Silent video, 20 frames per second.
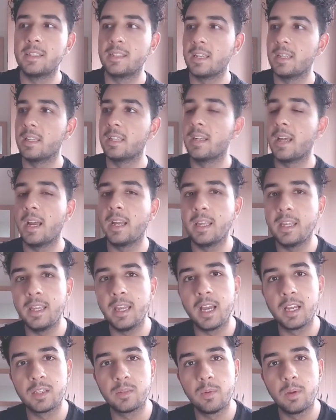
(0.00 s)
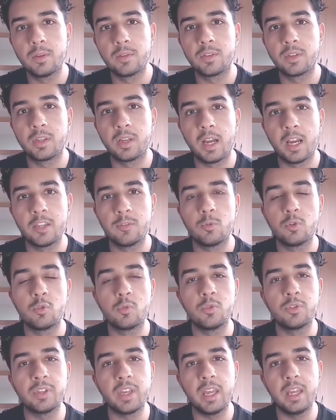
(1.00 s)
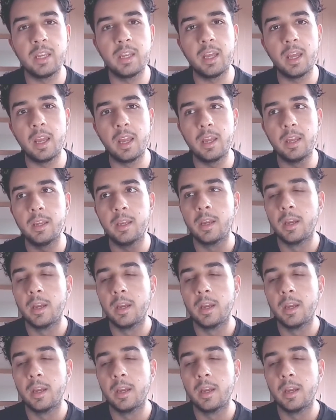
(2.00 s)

say, the Nike X Blazer Sakai's, which was in a